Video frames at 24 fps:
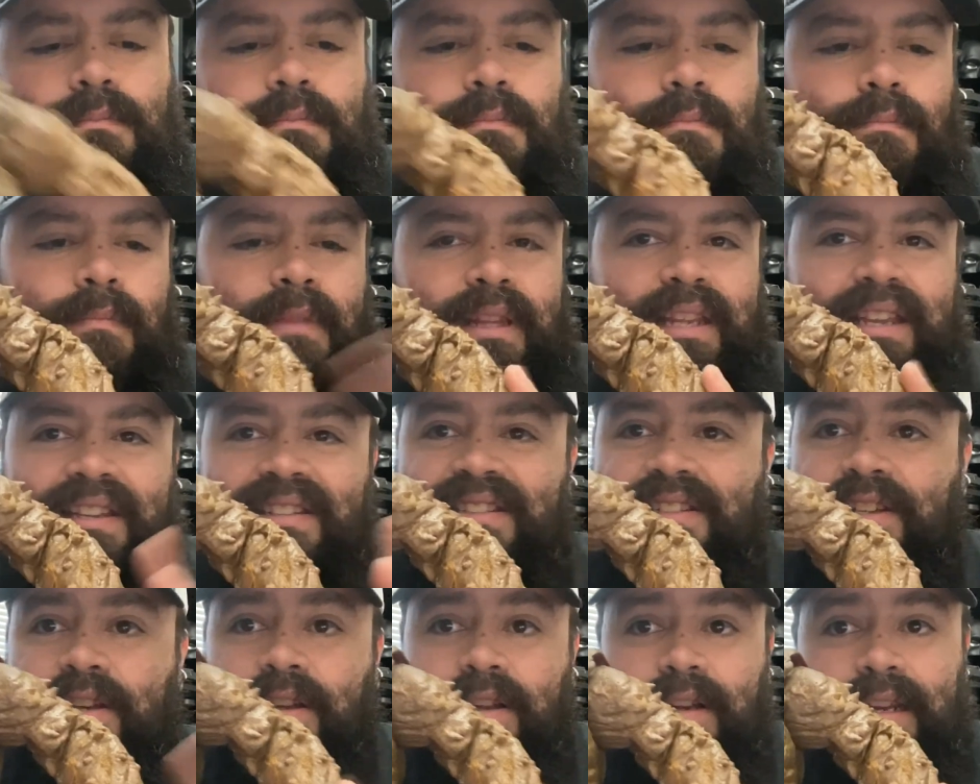
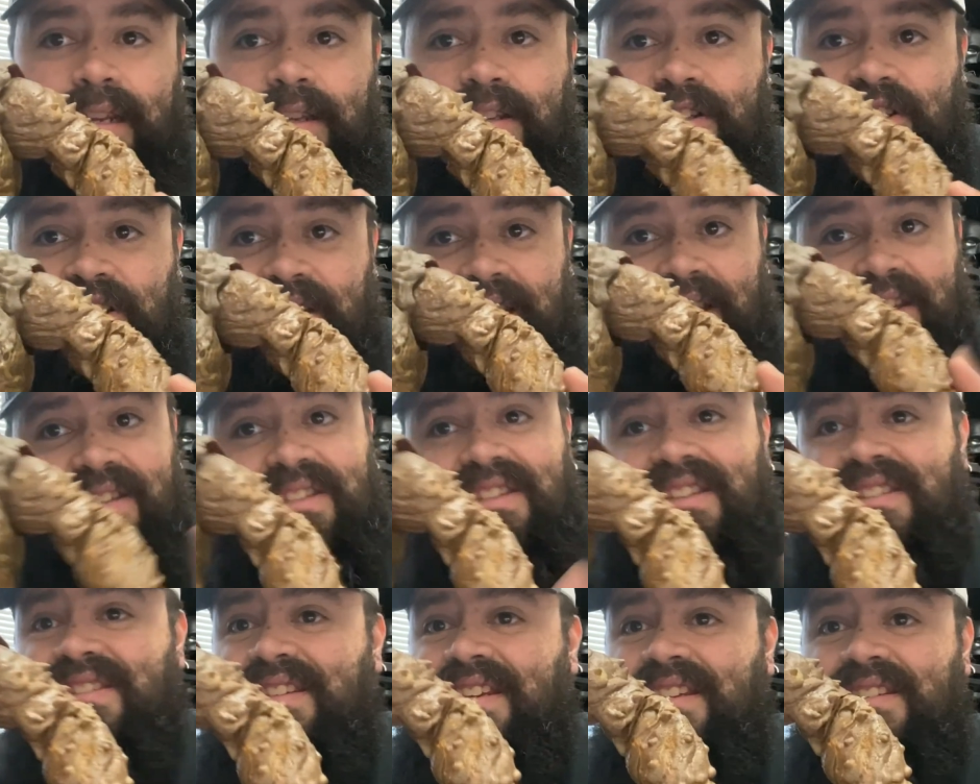This could just
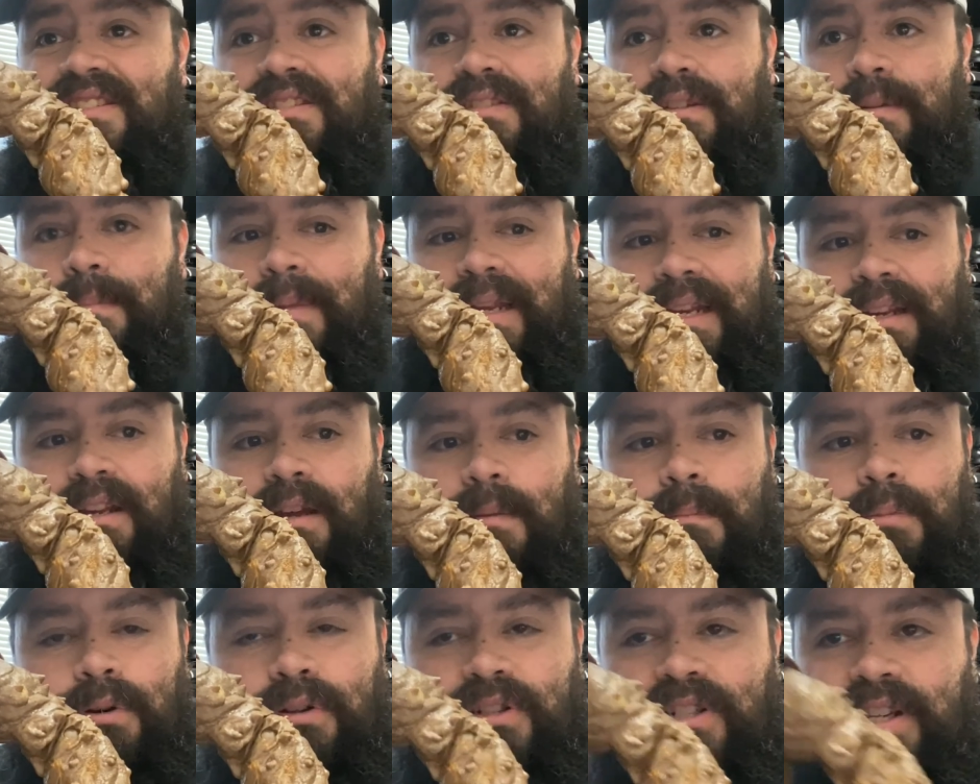as easily be
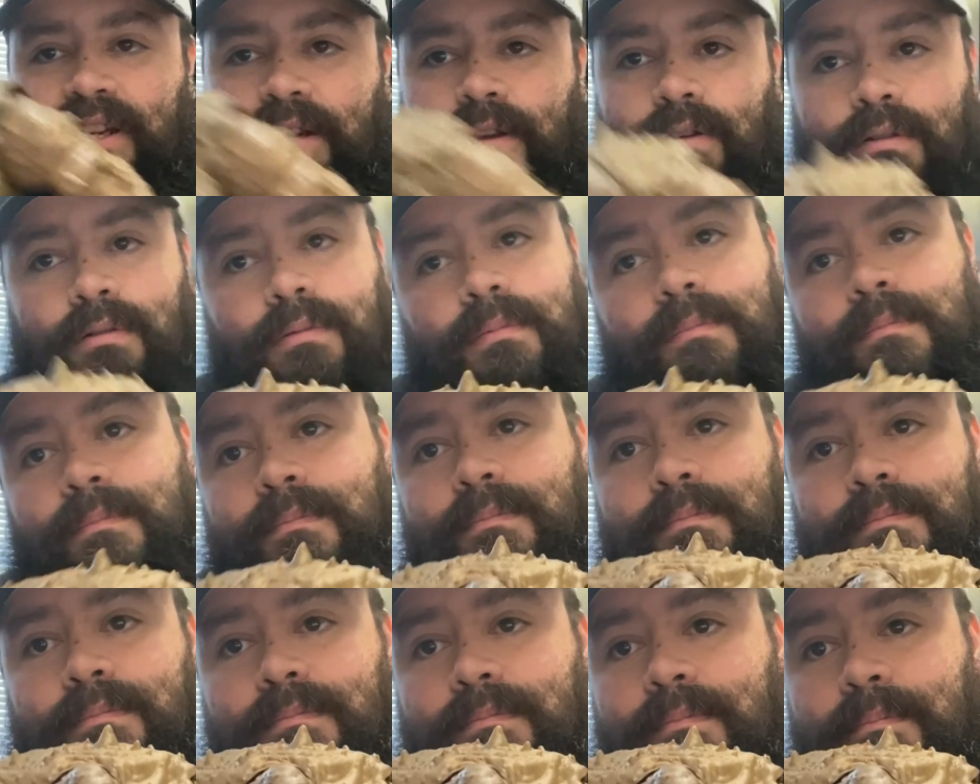number 2.
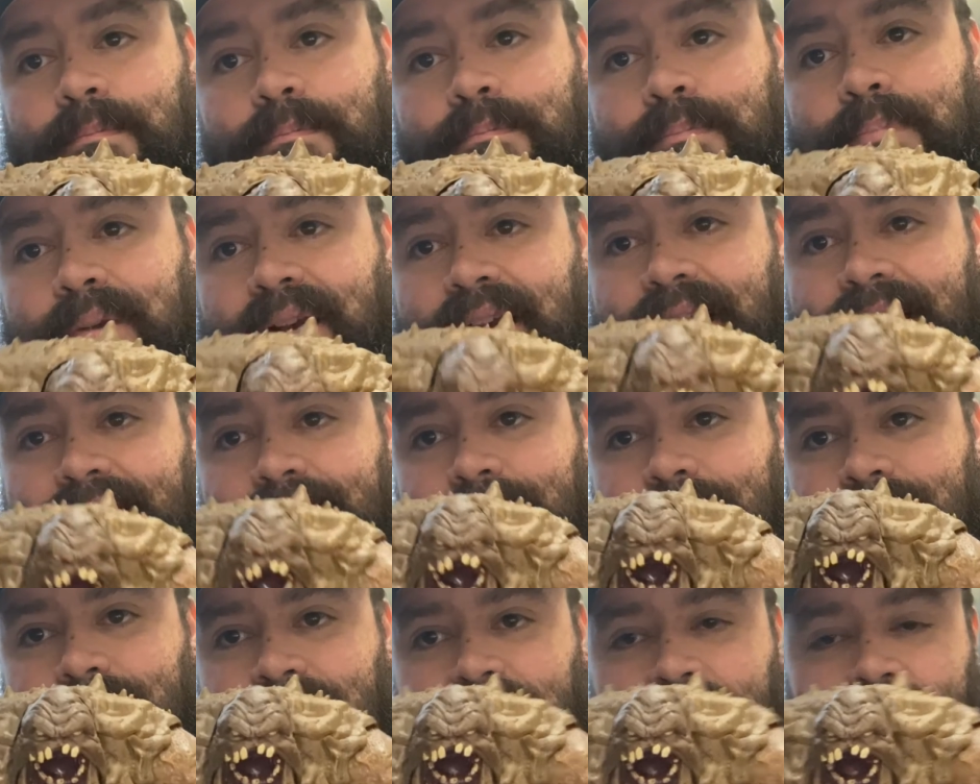
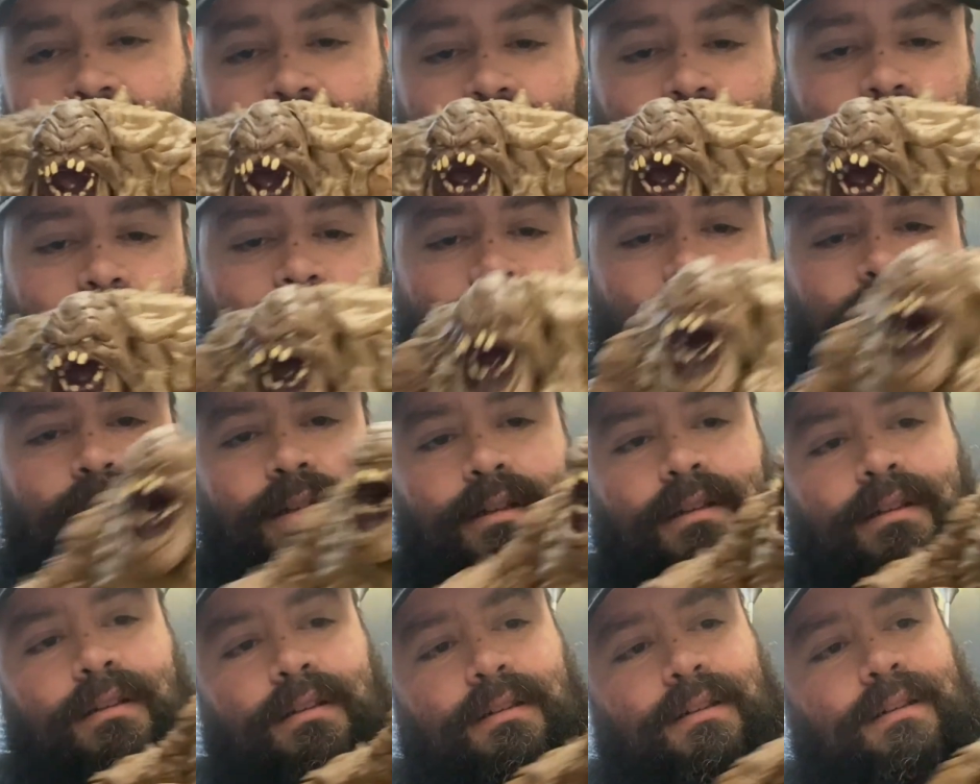But, you know,
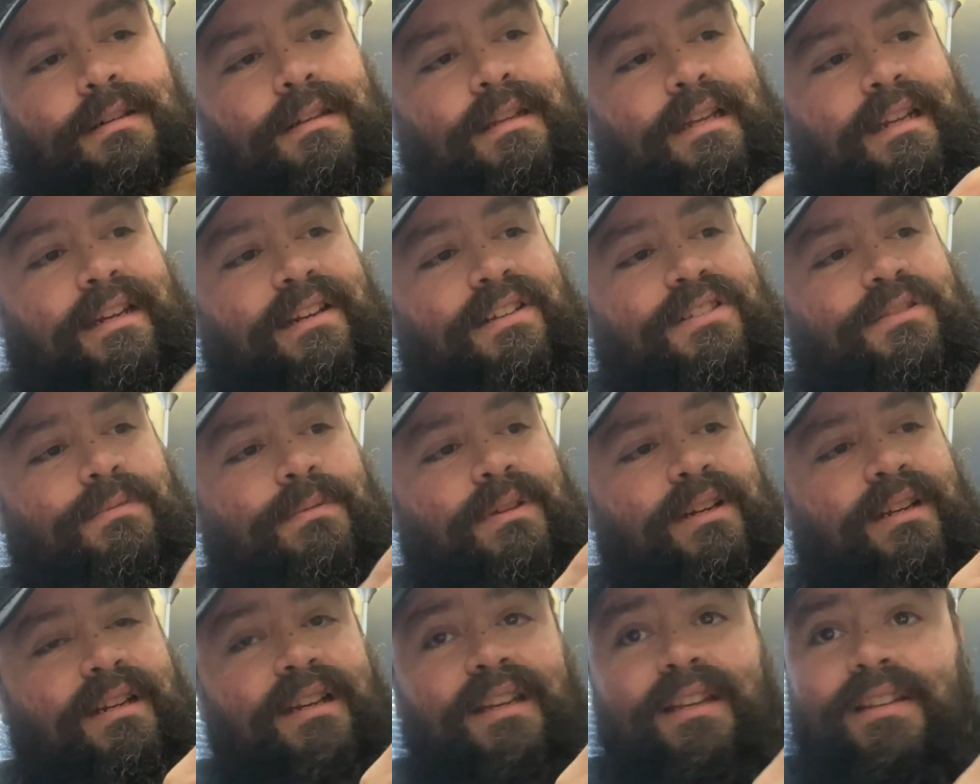it is
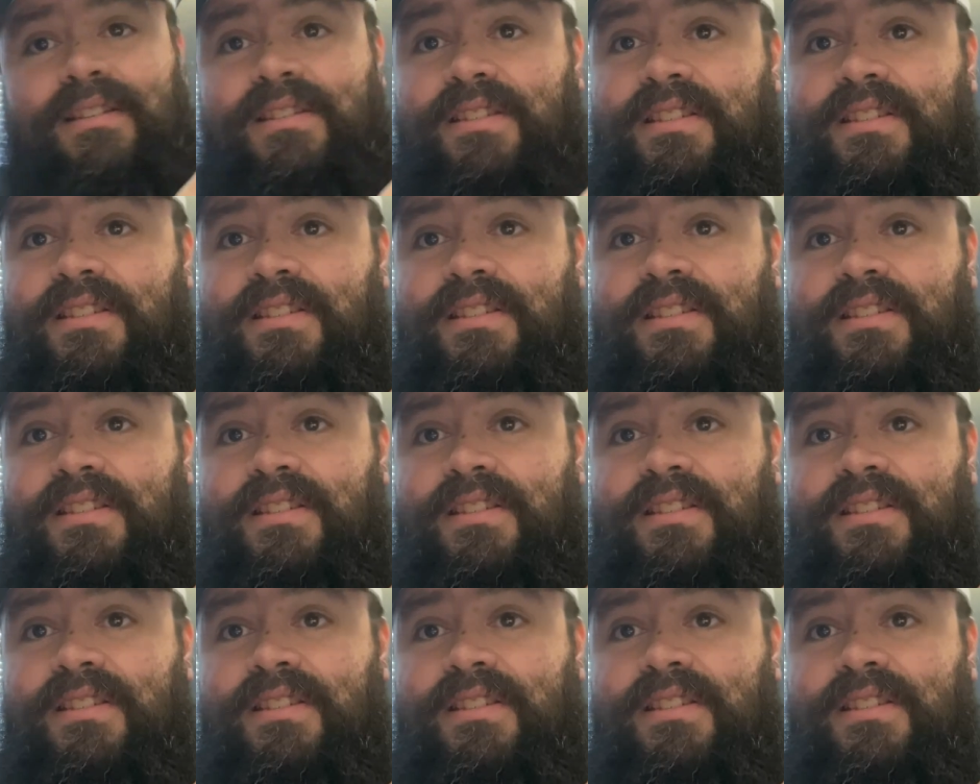what it is.